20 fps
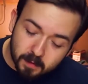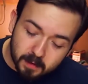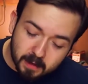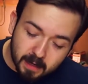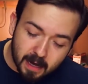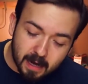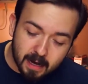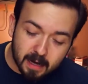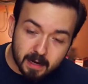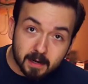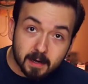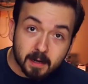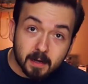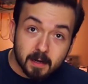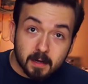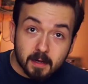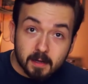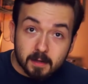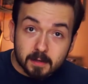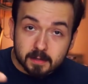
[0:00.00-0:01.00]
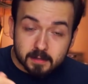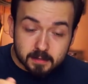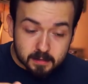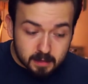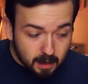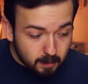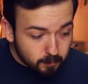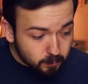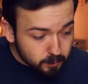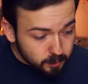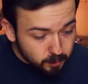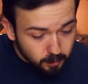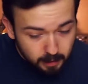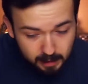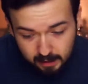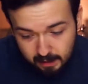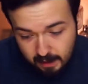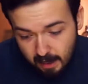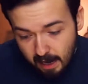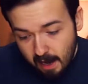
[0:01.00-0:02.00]
again. This time we're doing
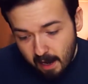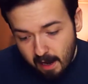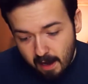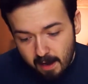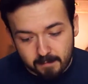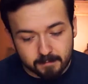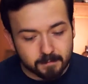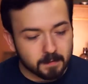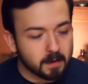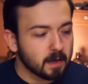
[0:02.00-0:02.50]
it live.